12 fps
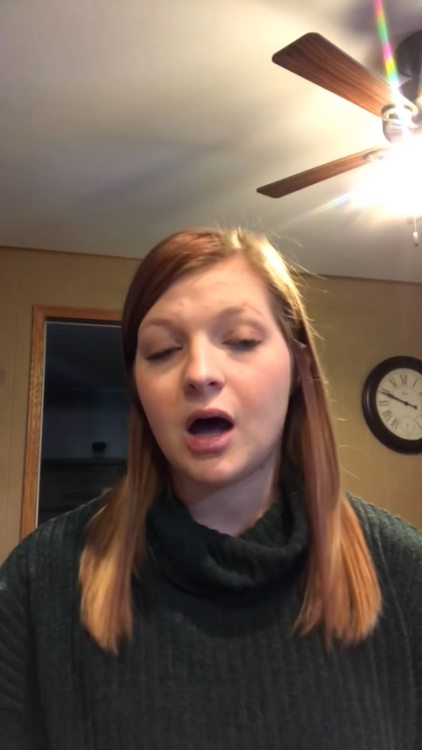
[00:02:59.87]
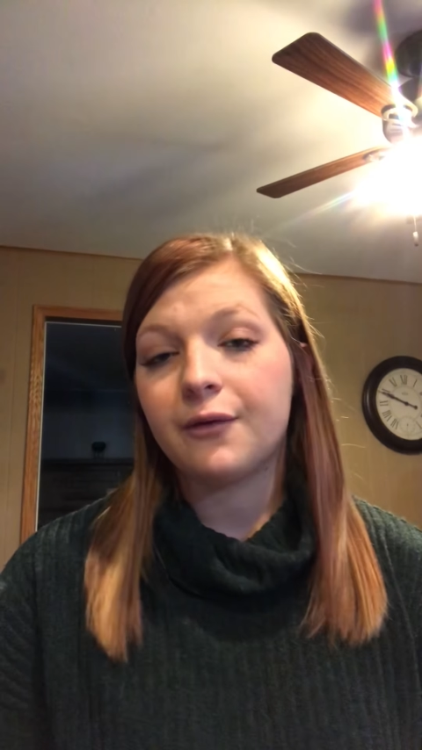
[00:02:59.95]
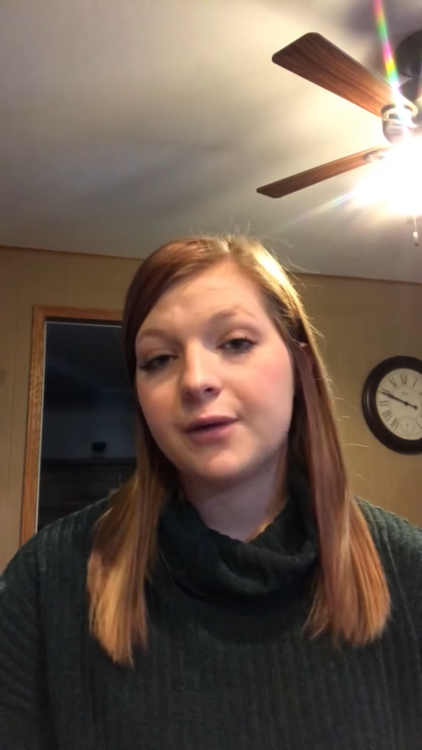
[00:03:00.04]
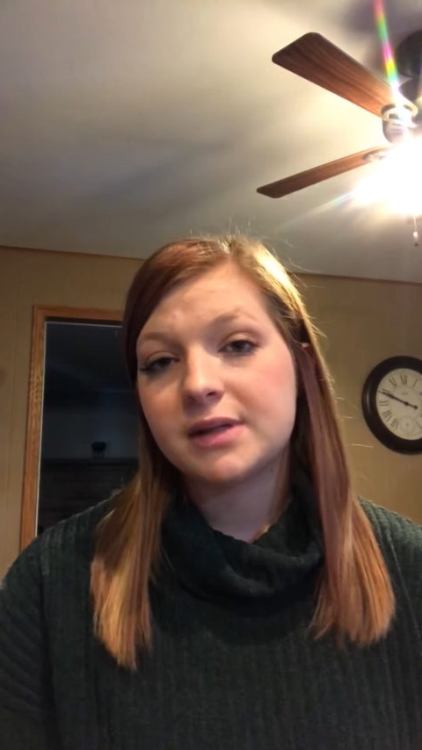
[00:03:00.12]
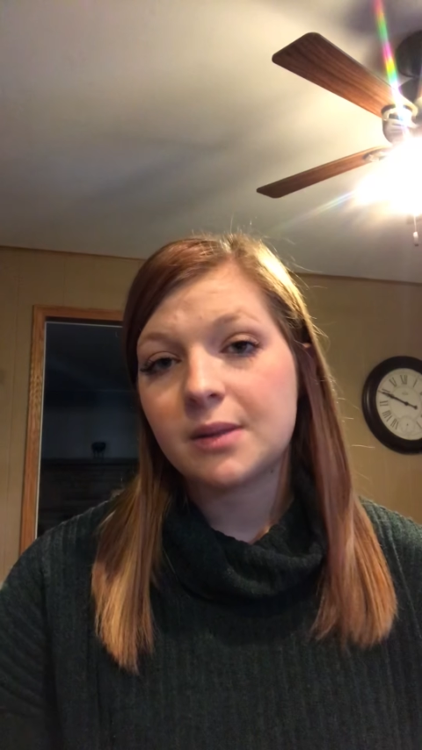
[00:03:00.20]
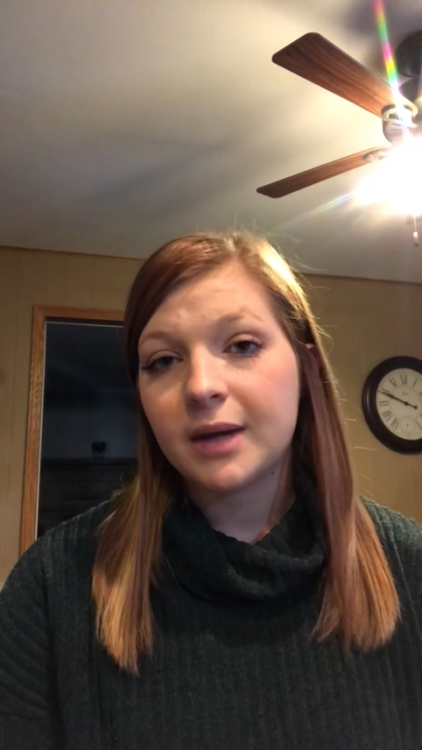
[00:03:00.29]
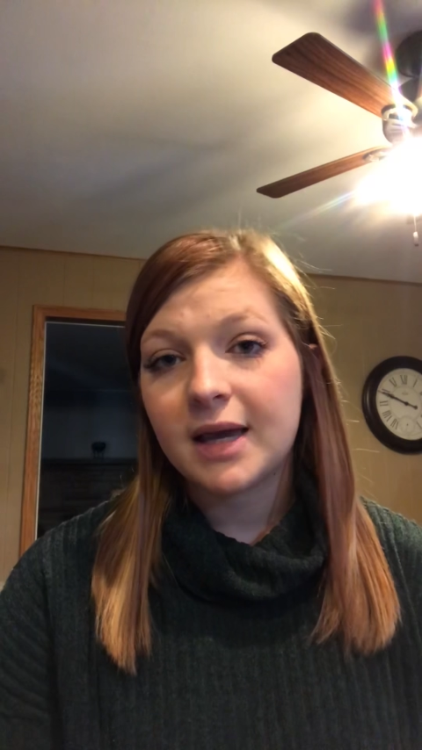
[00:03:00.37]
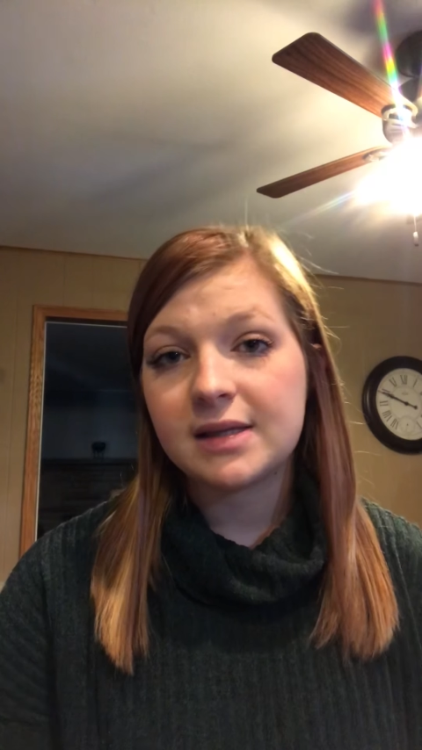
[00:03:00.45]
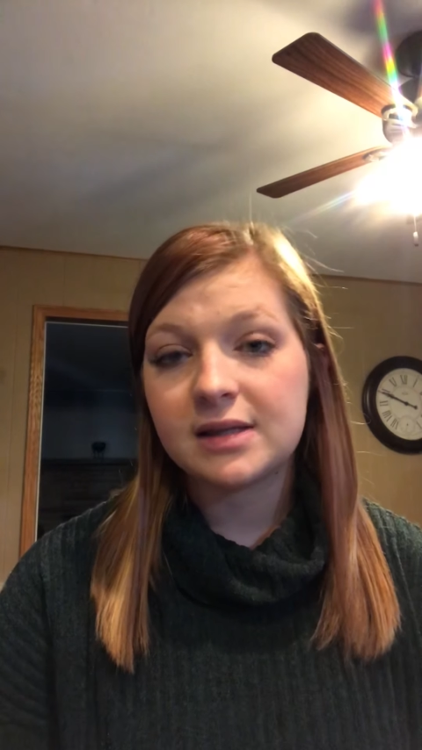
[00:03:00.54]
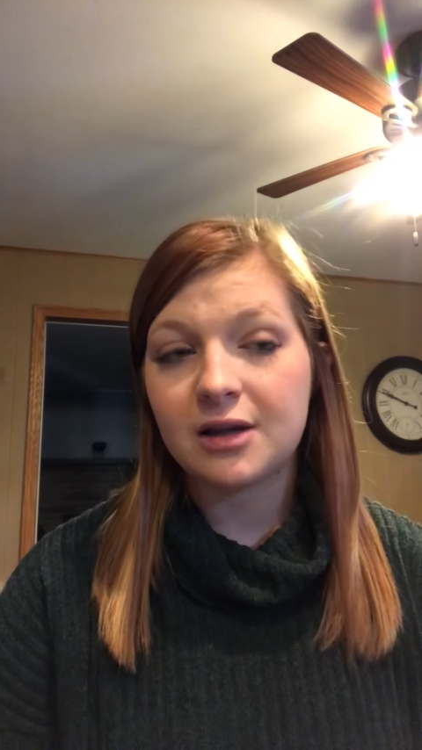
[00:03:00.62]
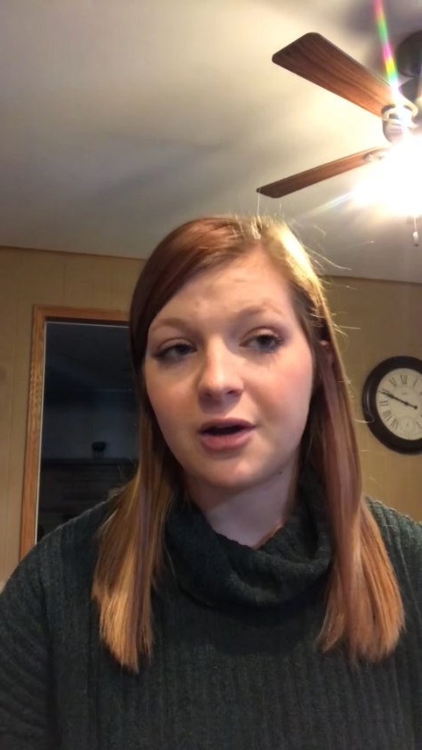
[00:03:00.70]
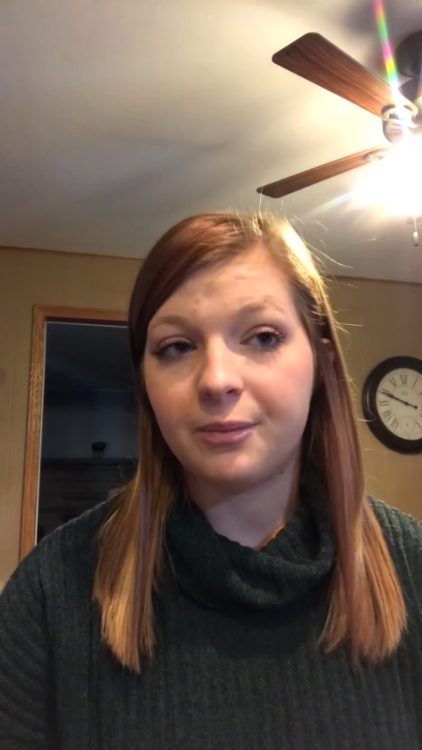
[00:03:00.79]
For some
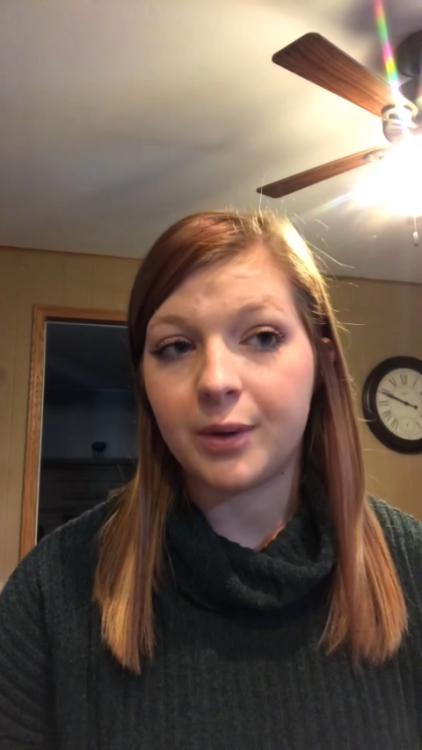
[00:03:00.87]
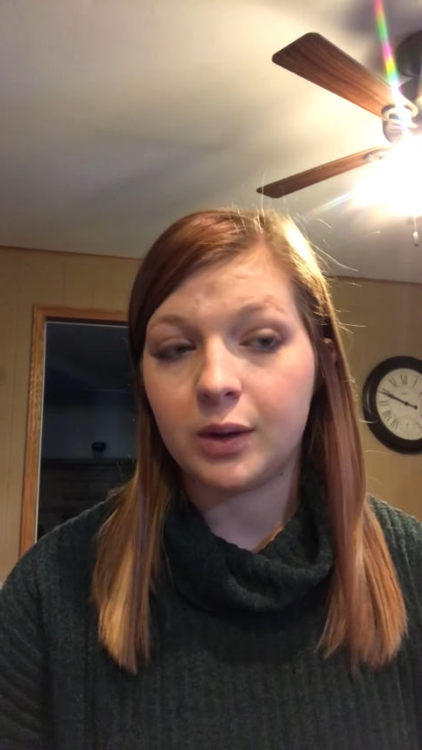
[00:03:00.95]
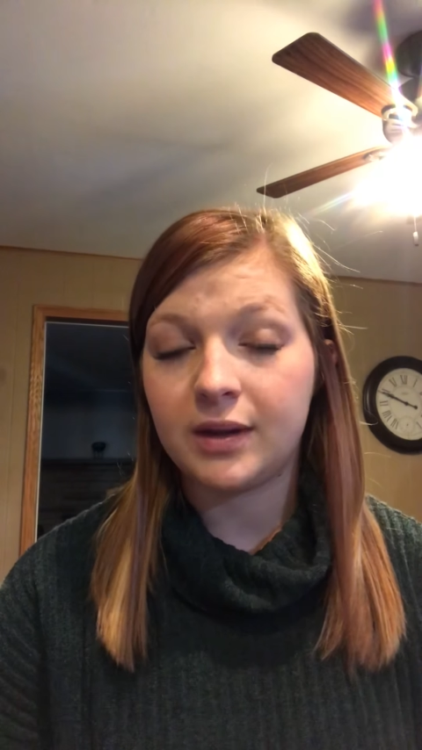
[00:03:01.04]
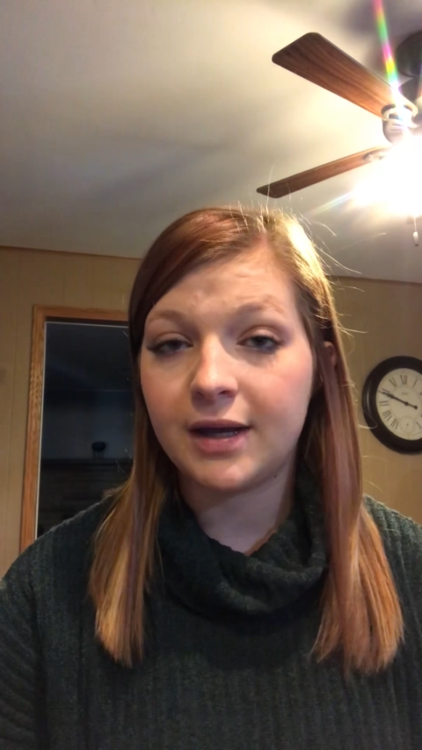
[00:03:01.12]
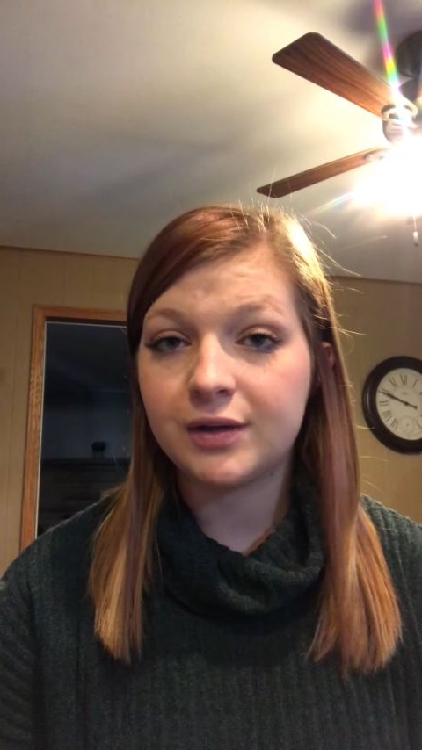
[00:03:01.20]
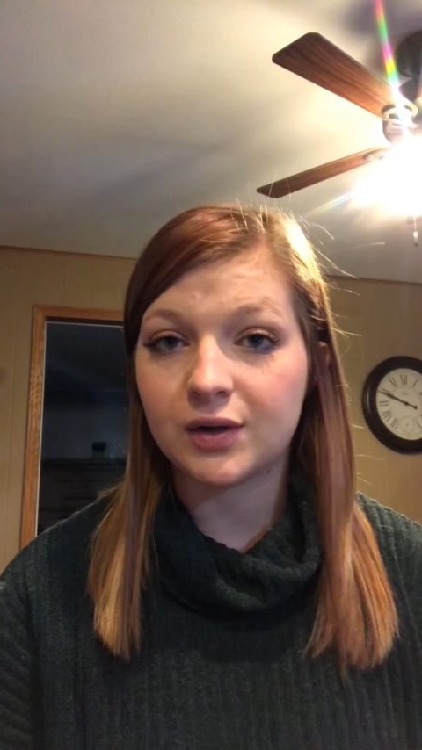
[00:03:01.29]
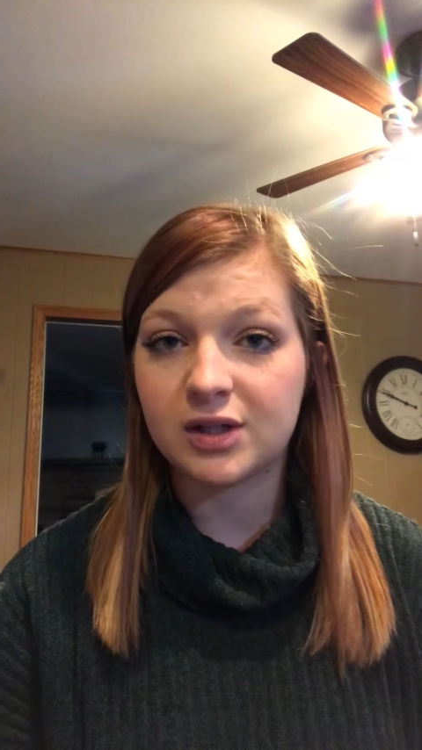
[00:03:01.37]
cases of bow legs or